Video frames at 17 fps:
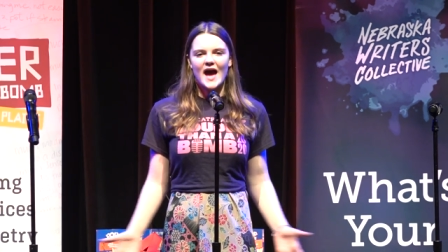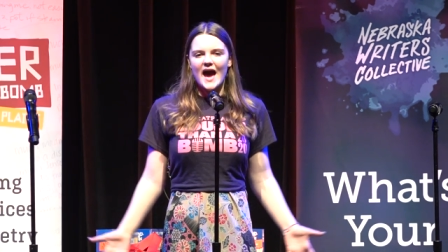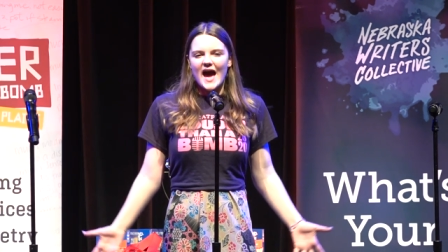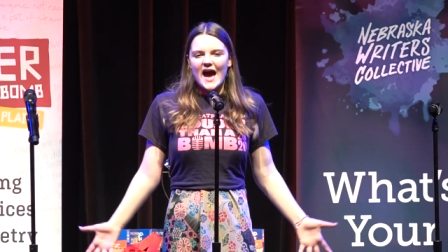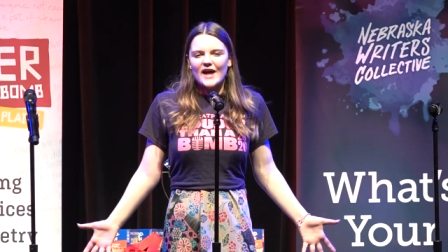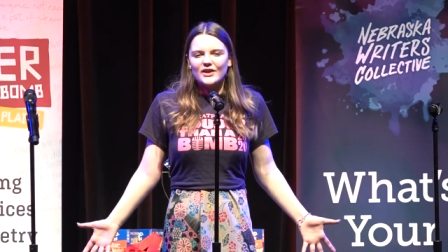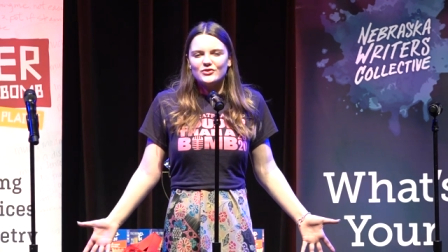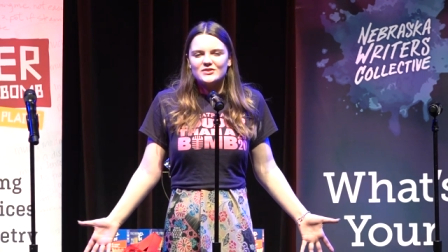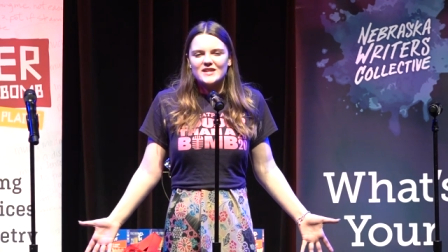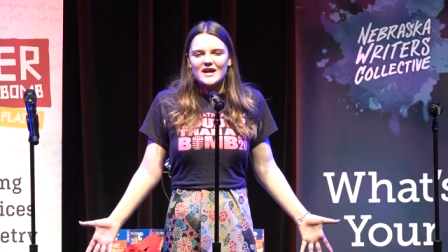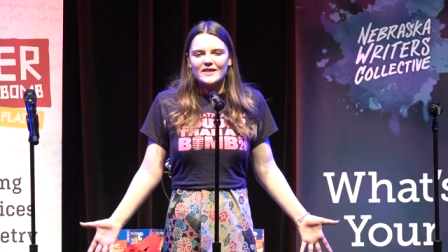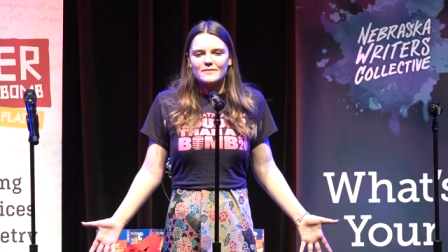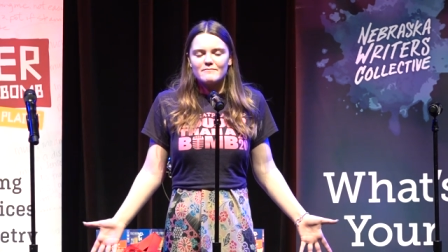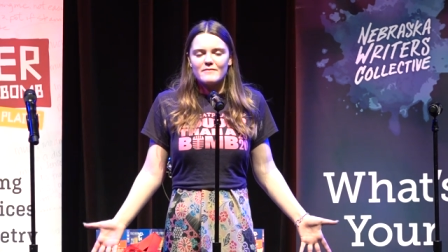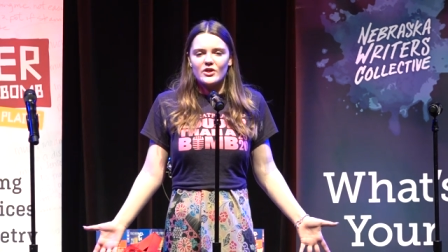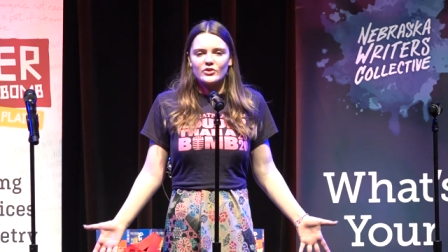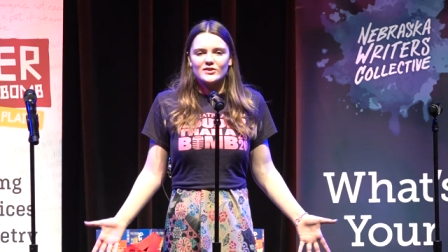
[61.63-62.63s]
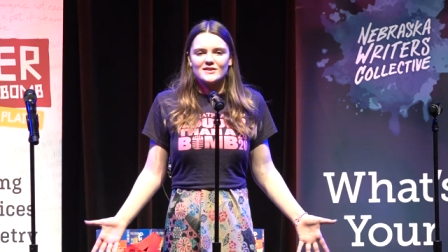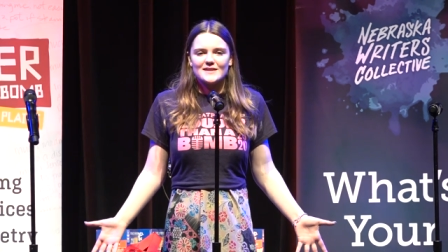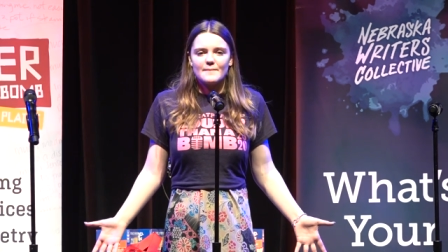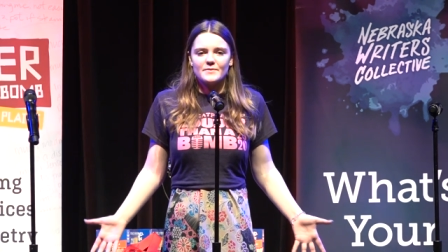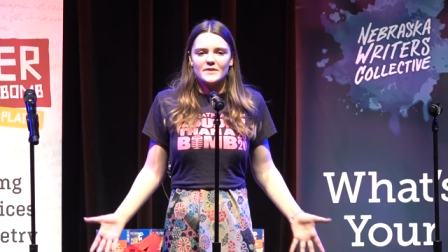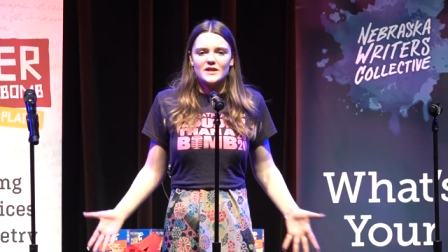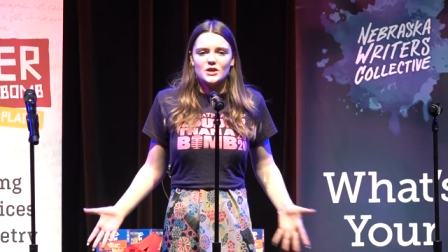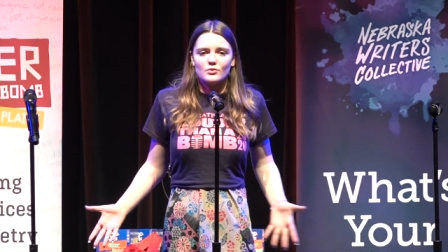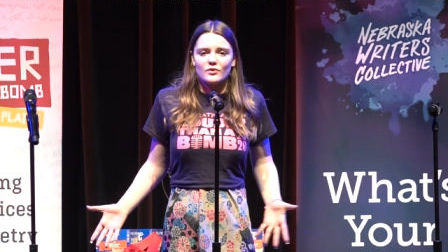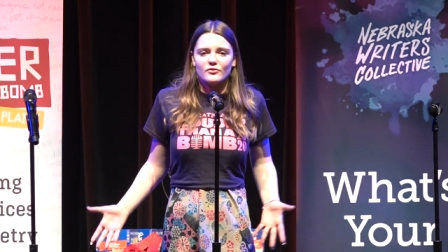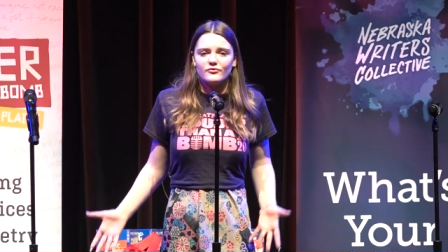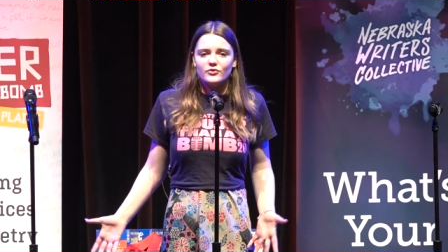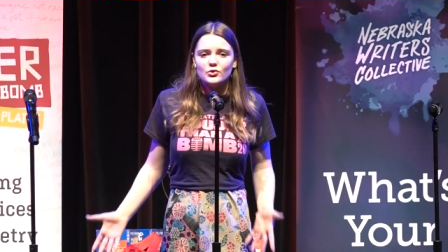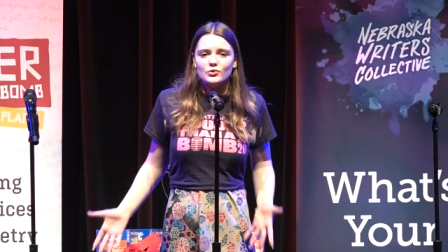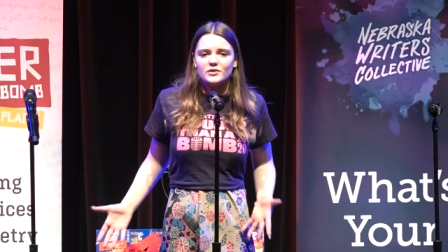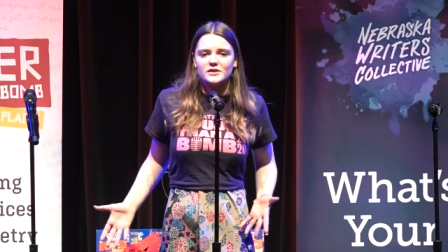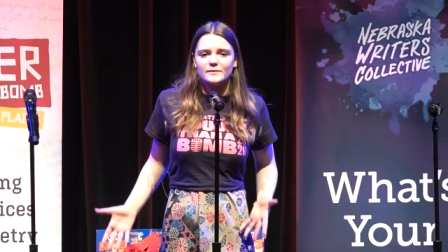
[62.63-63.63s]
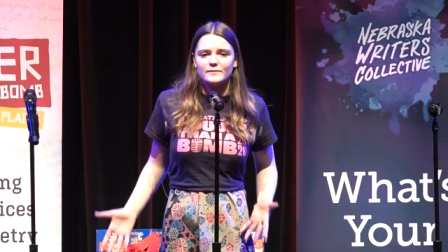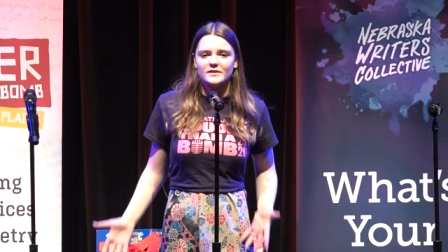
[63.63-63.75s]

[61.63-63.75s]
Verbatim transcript: How do you tell a mother something you refuse to